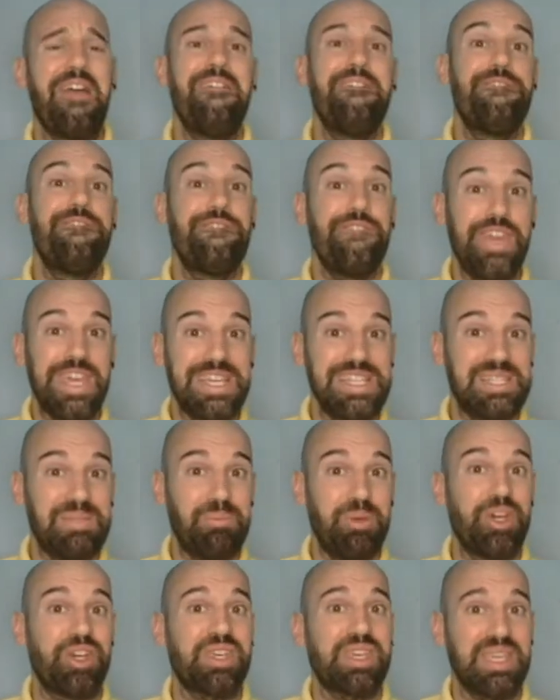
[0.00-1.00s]

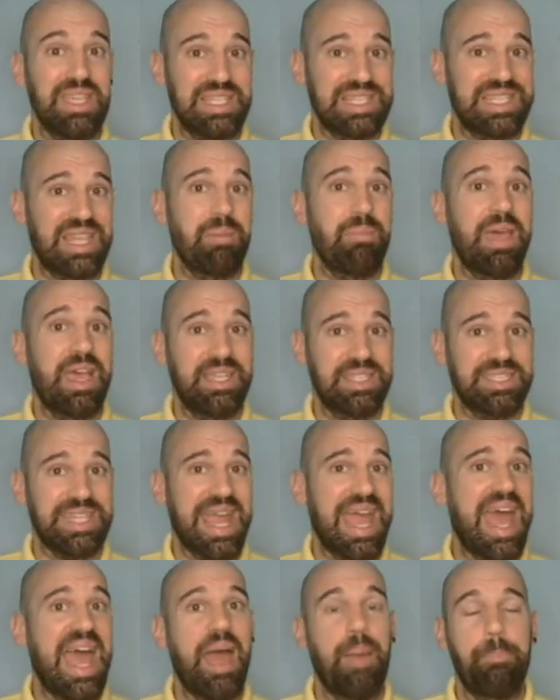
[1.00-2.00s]
Facebook is the best
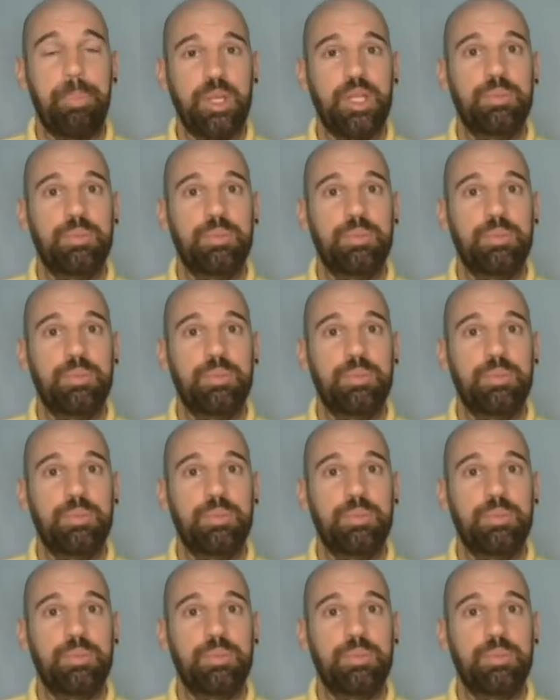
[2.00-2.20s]
app.